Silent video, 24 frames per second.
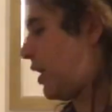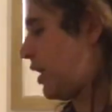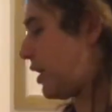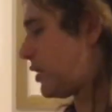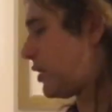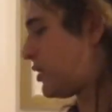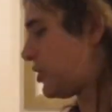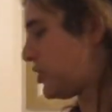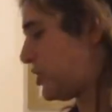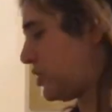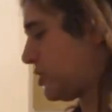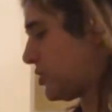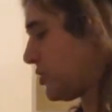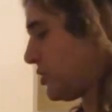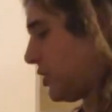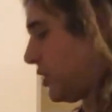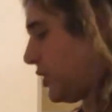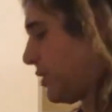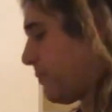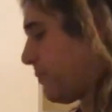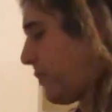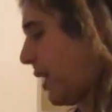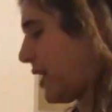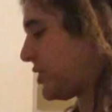I just use
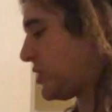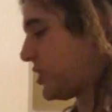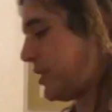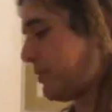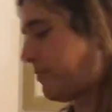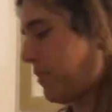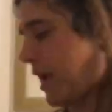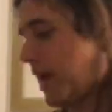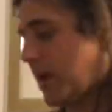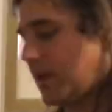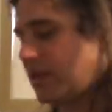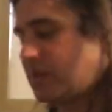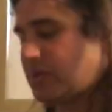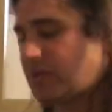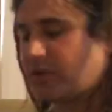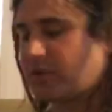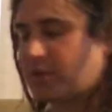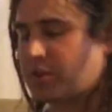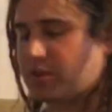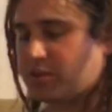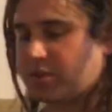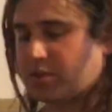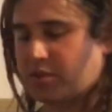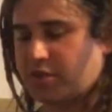really basic paints.
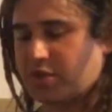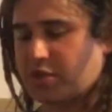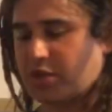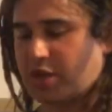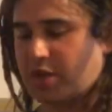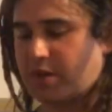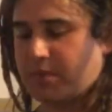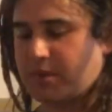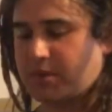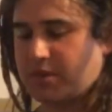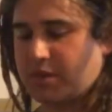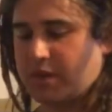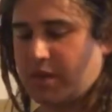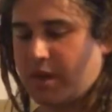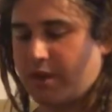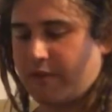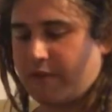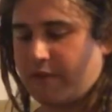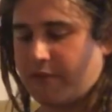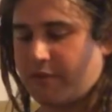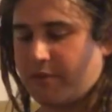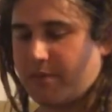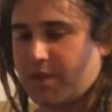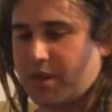These are just the cheapest you
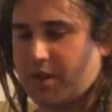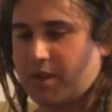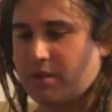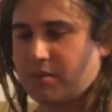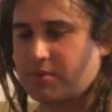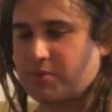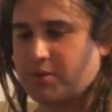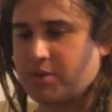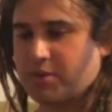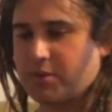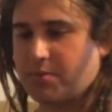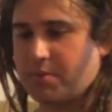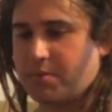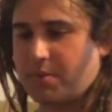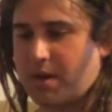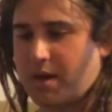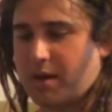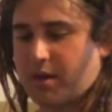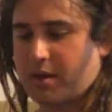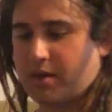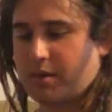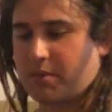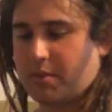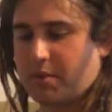get from the
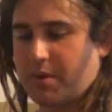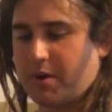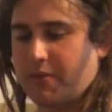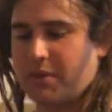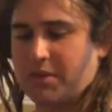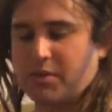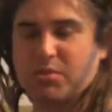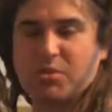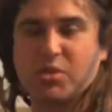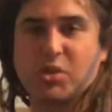supermarket or whatever.